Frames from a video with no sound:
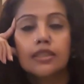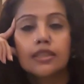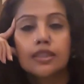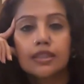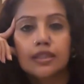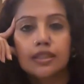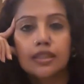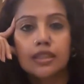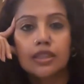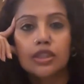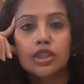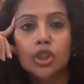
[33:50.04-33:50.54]

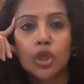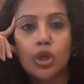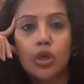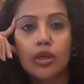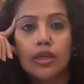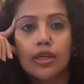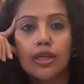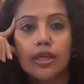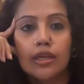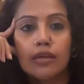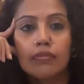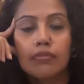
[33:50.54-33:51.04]
just
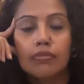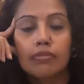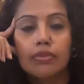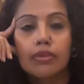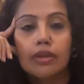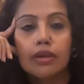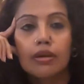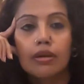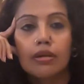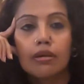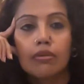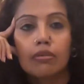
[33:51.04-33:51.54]
ensuring
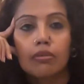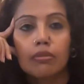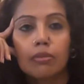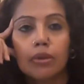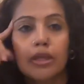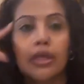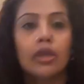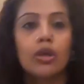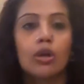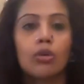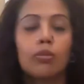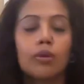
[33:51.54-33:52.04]

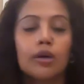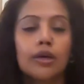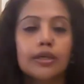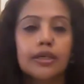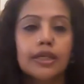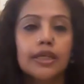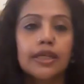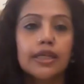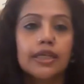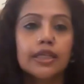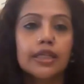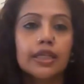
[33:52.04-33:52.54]
when you're
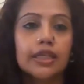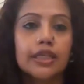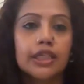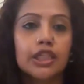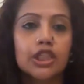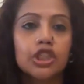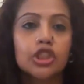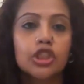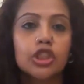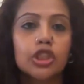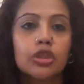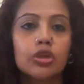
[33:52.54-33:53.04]
working in the
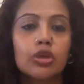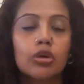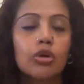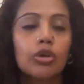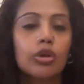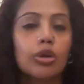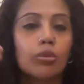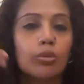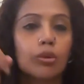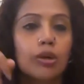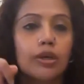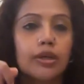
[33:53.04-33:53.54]
kitchen
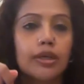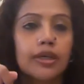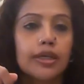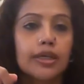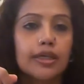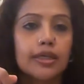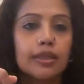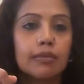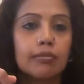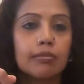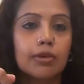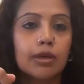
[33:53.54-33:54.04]
or you're
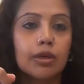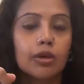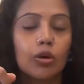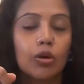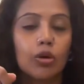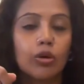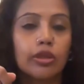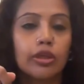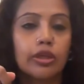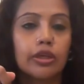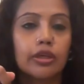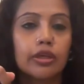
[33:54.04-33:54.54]
working
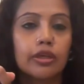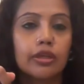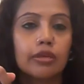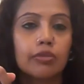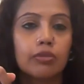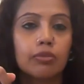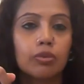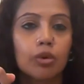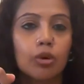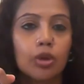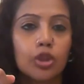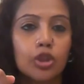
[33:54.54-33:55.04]
or you're in
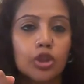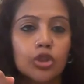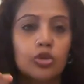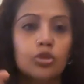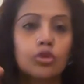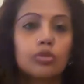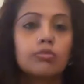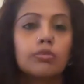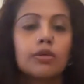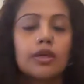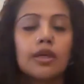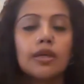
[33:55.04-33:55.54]
the
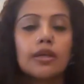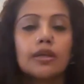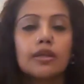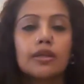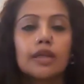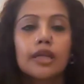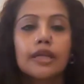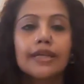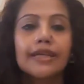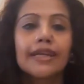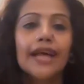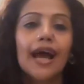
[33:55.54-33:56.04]
washroom,
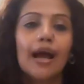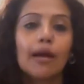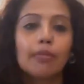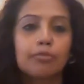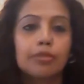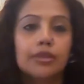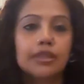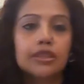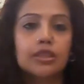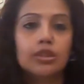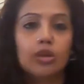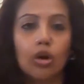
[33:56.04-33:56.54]
the
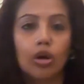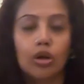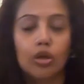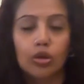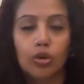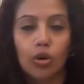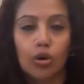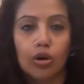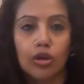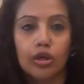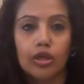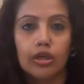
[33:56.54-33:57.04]
tap is not
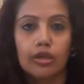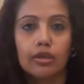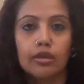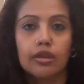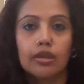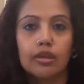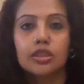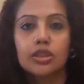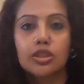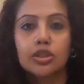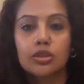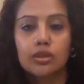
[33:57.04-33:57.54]
on,
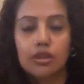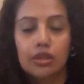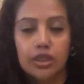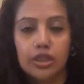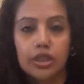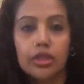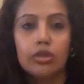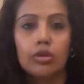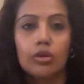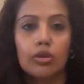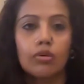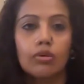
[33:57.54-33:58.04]
and
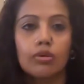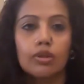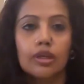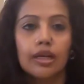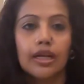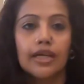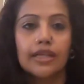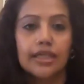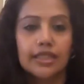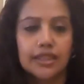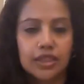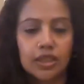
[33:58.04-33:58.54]

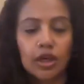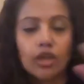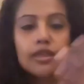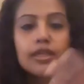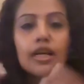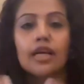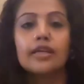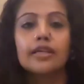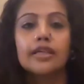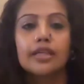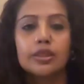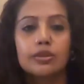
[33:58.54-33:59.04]
it's not
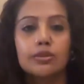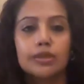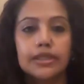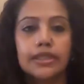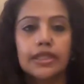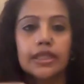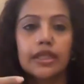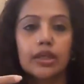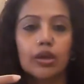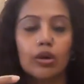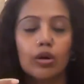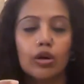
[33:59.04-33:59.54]

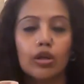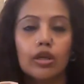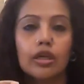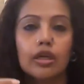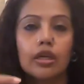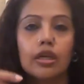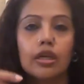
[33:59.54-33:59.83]
continuously on,